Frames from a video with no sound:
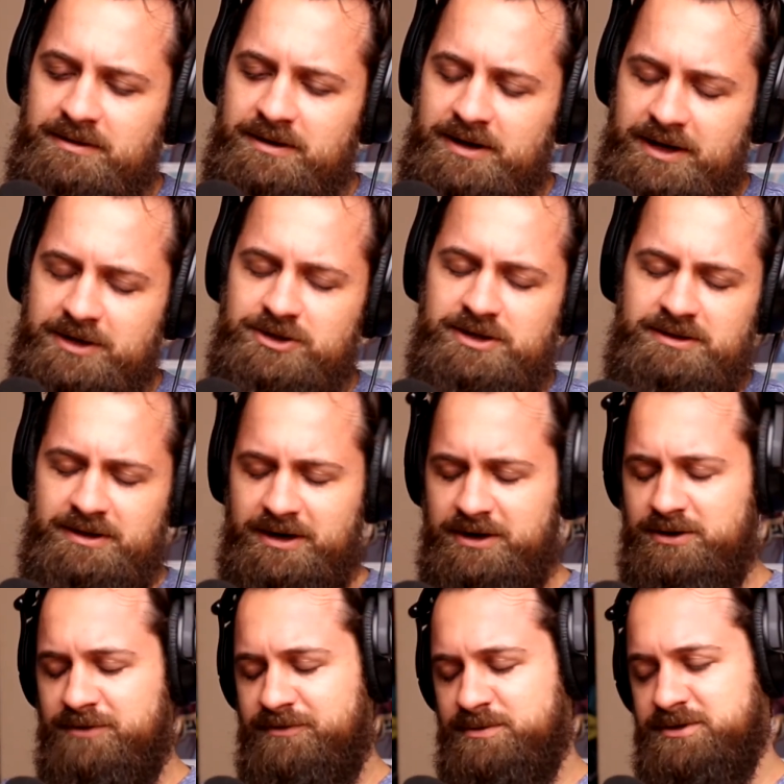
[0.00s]
I actually think, I
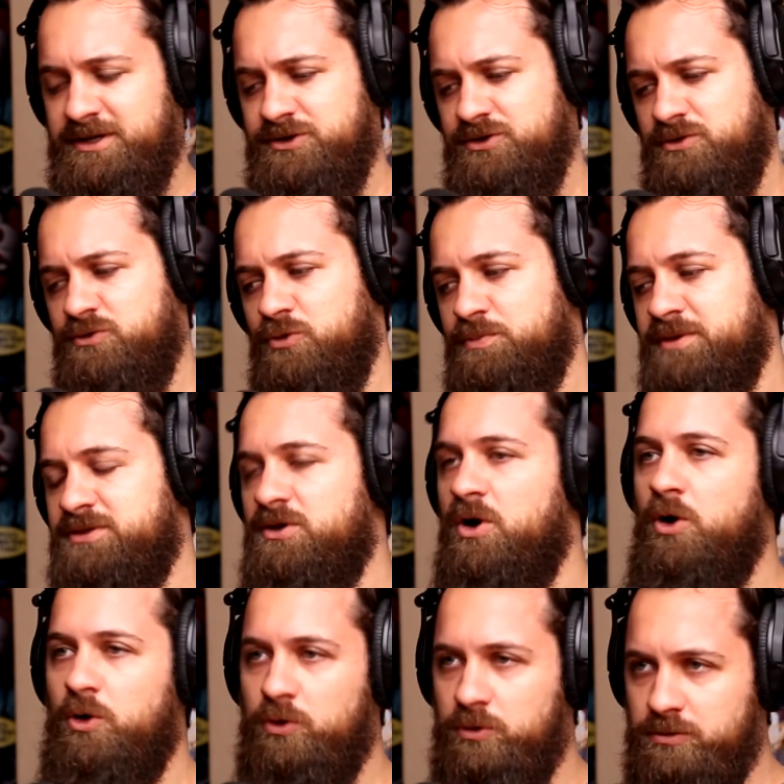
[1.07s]
don't know if I'm going to let you talk, but the
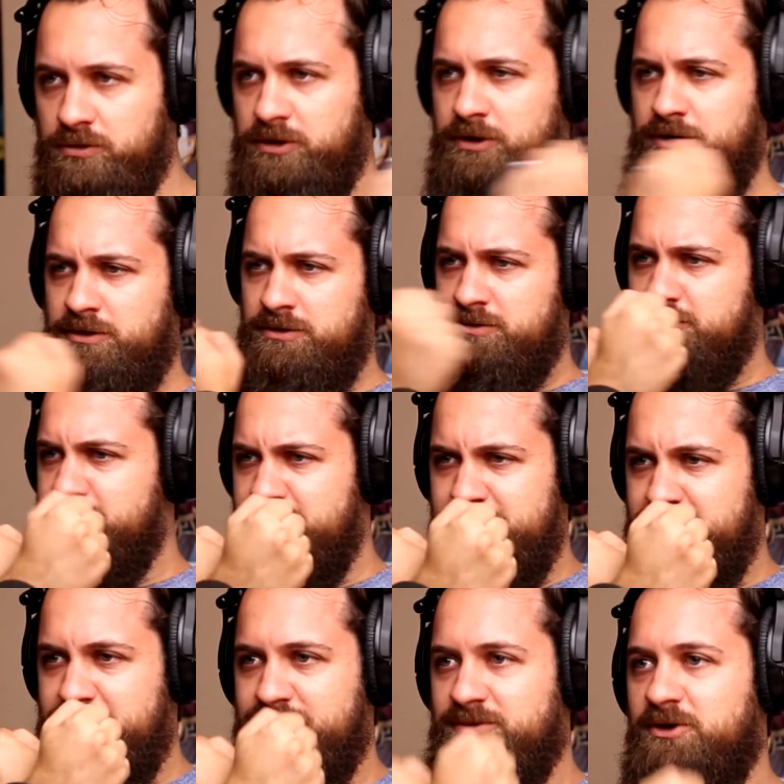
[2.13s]
whole
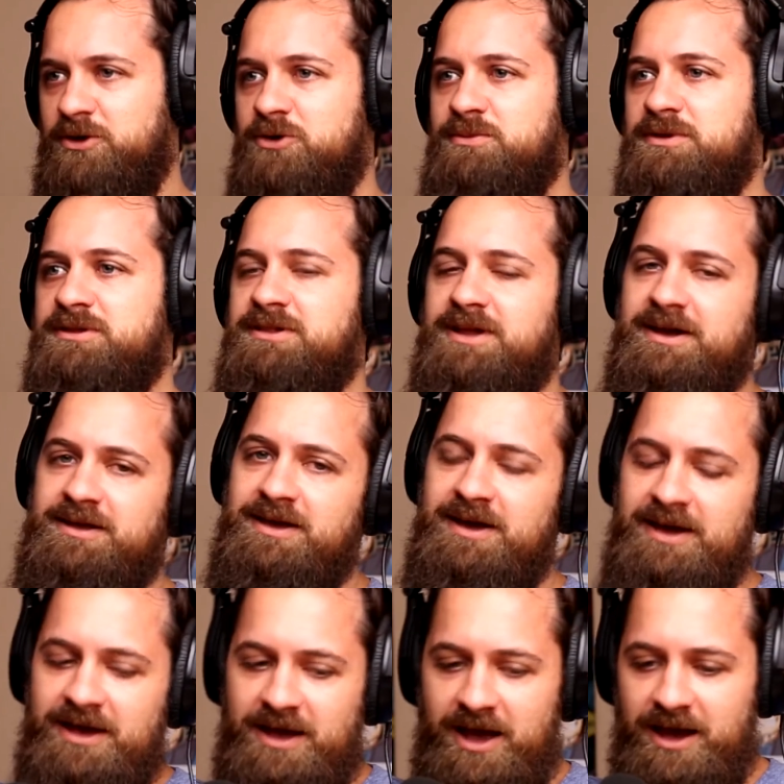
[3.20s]
ding moment, like,
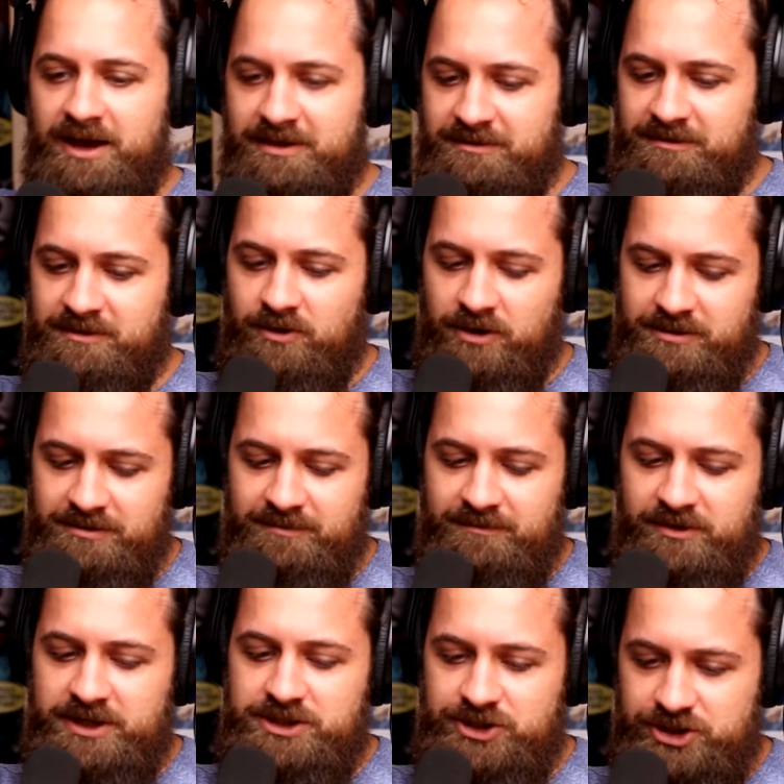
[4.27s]
it's gotten
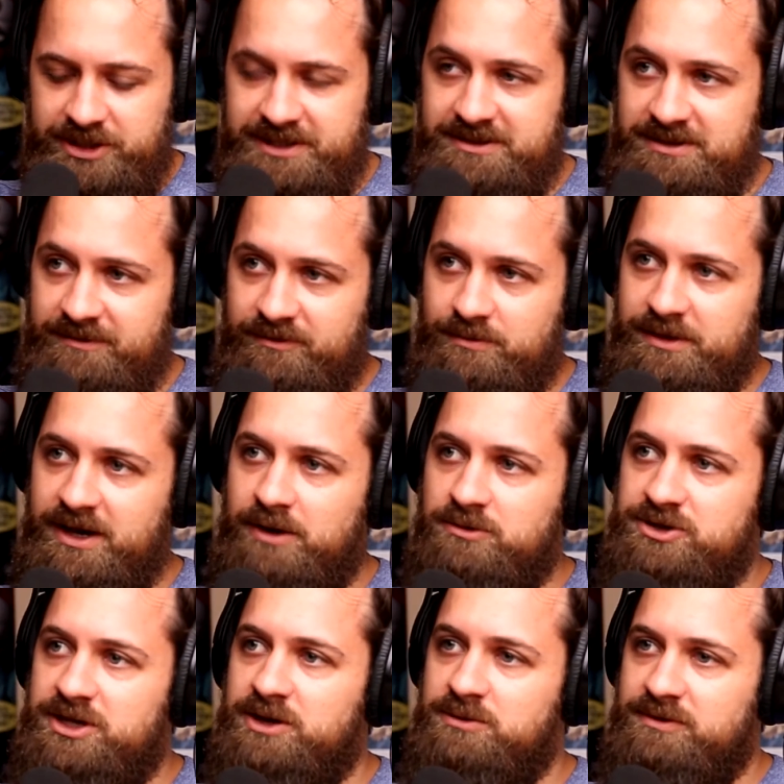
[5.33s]
very cheesy for me. I
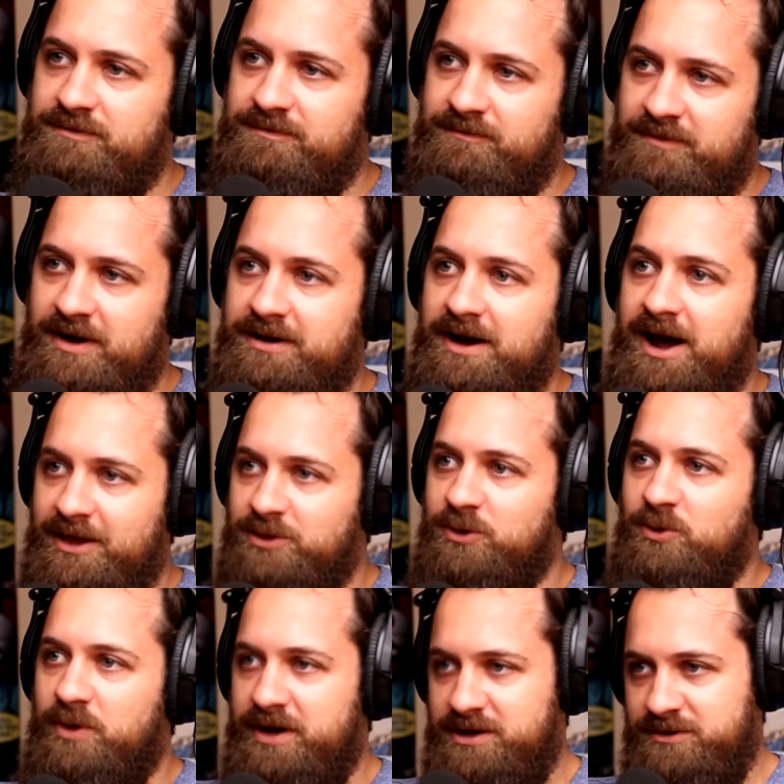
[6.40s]
wish they would find other
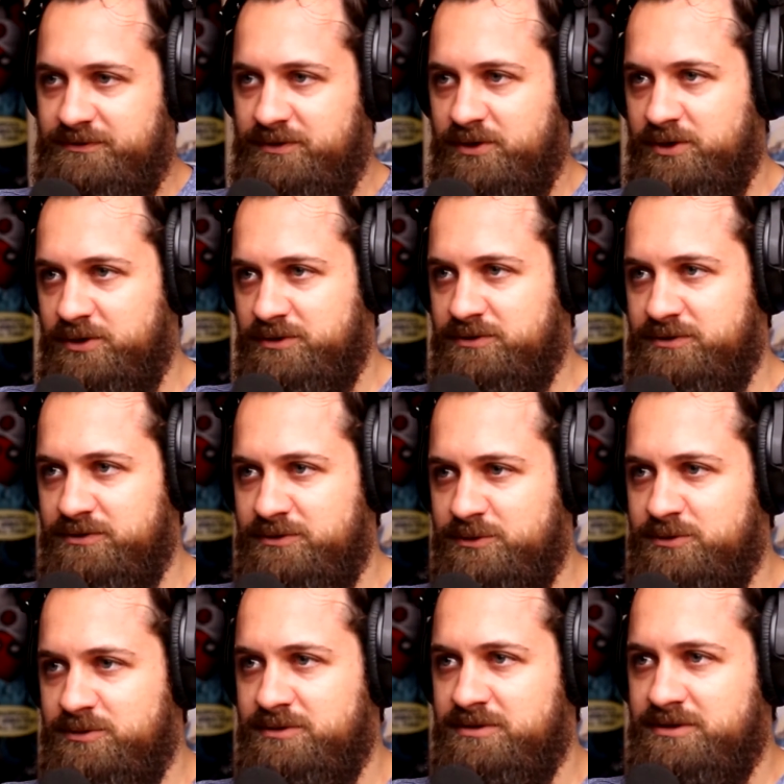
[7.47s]
ways for her
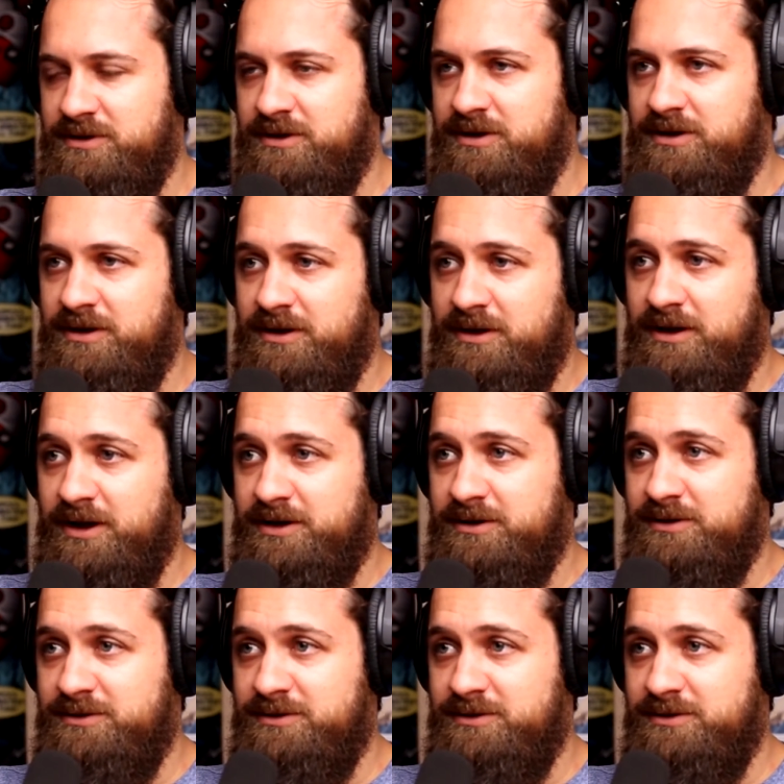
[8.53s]
to like